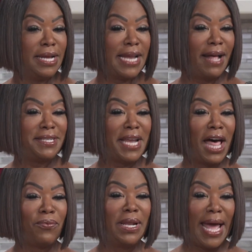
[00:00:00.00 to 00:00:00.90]
Down
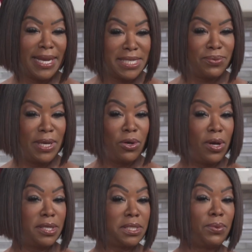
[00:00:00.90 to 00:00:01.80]
south, we like it sweet or
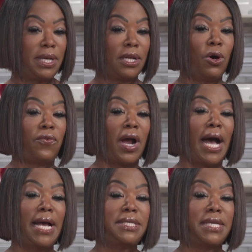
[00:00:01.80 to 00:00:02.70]
unsweet and over
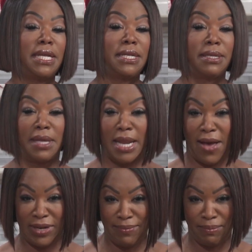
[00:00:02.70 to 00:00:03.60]
ice. And can I
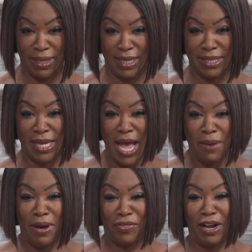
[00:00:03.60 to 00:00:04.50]
have a lemon, please?
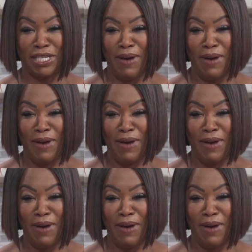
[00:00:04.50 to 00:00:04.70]
But there's